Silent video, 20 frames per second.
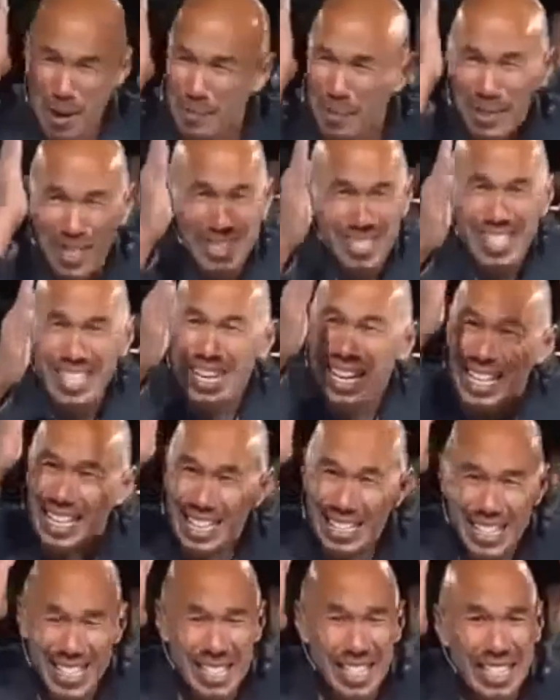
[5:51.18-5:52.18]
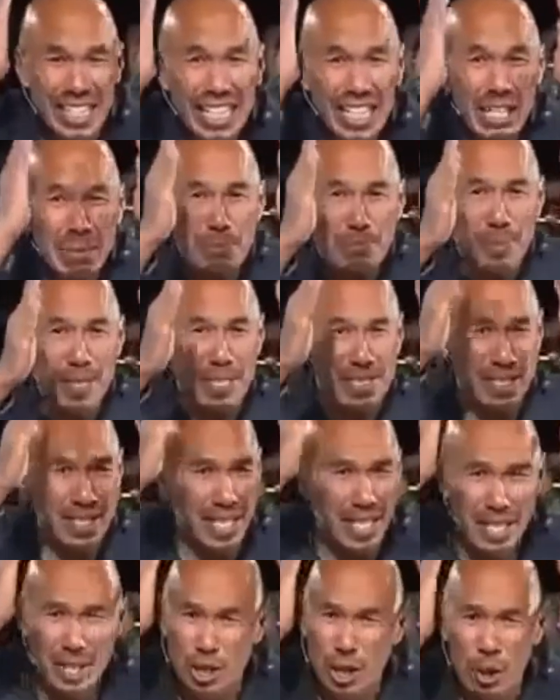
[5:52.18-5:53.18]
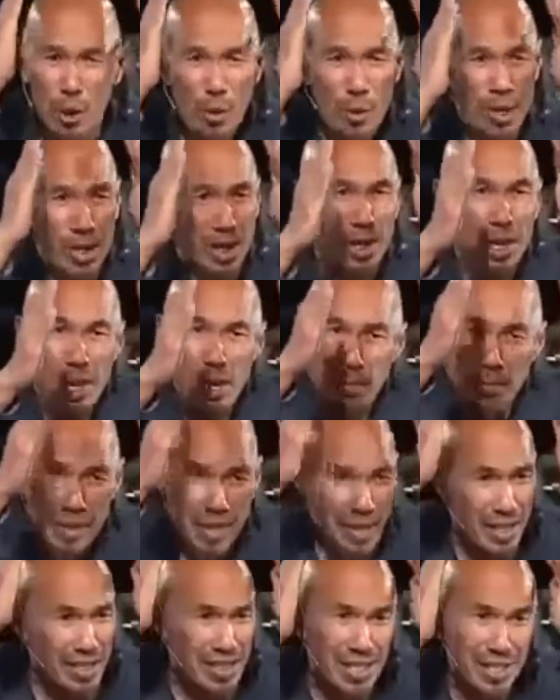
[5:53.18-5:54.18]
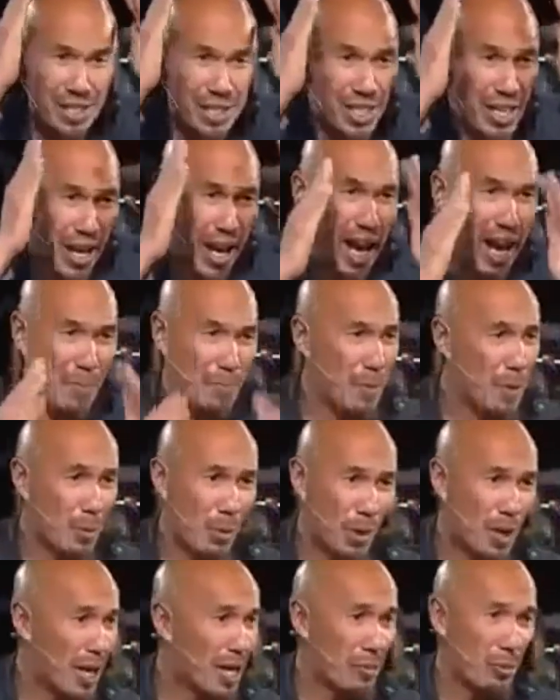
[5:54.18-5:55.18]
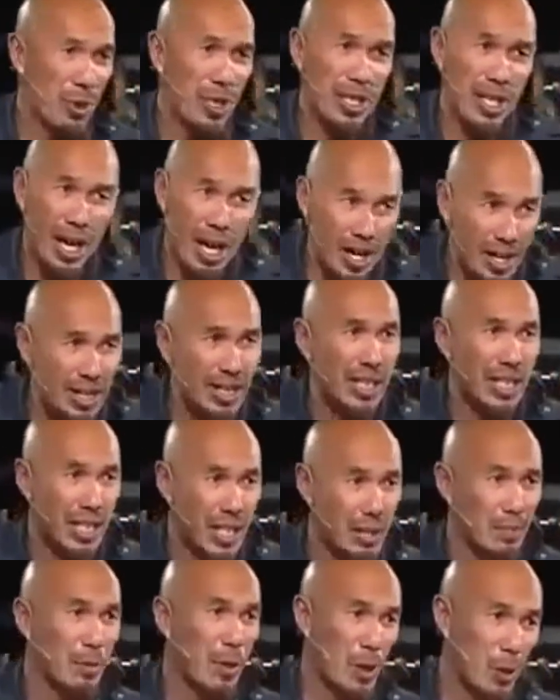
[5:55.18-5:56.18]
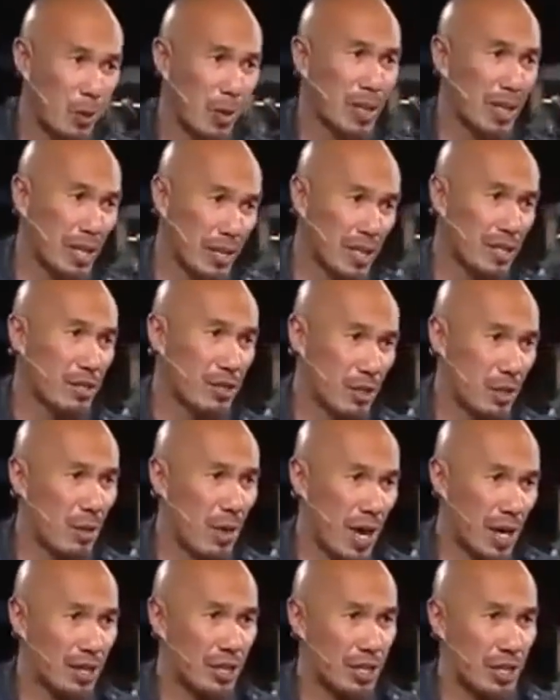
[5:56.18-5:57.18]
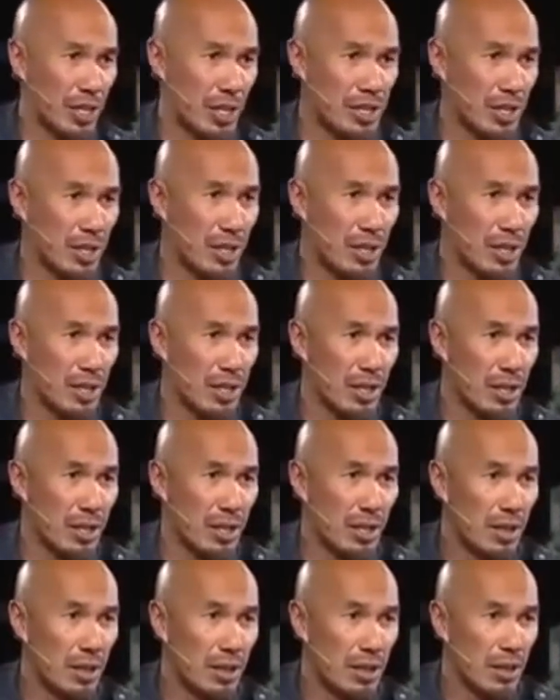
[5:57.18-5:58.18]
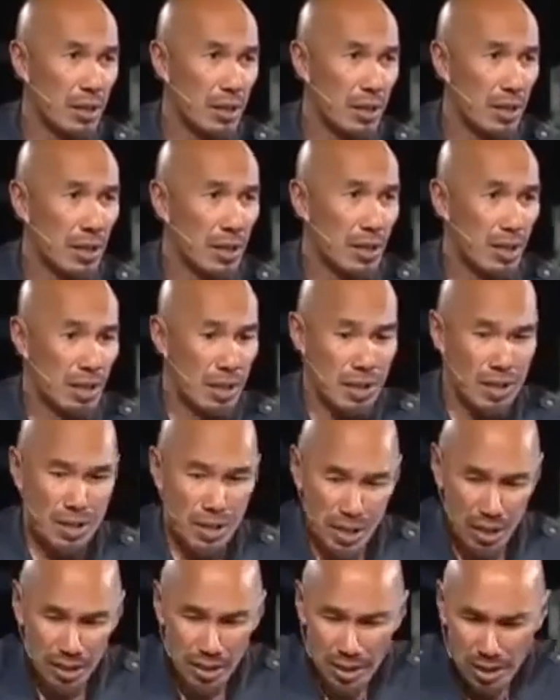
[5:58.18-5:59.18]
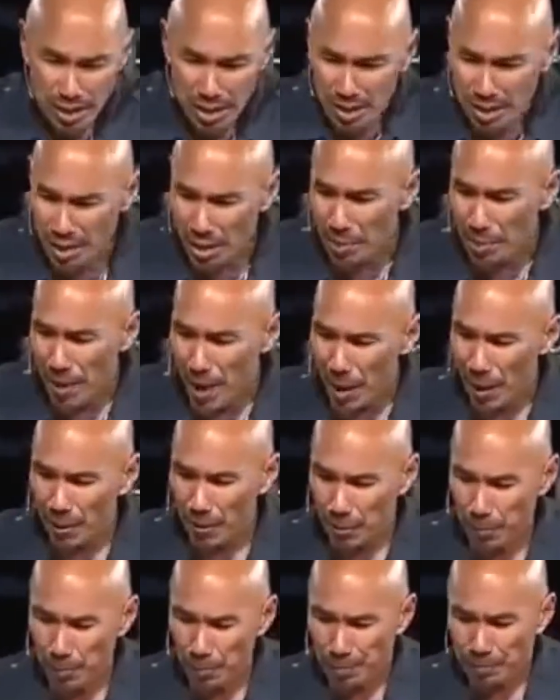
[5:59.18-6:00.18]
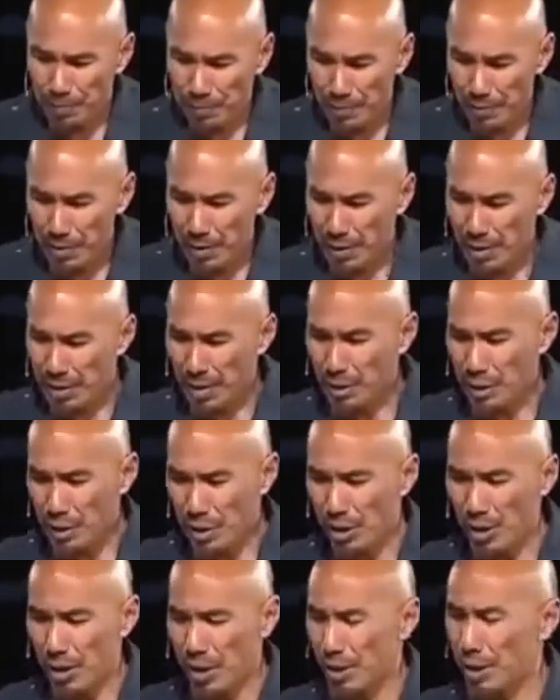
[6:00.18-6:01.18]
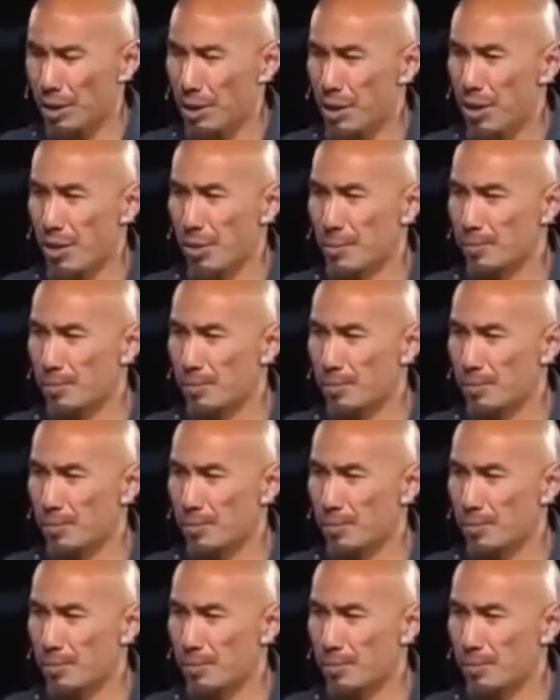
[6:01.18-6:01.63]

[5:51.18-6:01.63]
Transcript: But let's just keep this thing going, because it's going to happen. We got to keep going in this direction. See, this is about the church.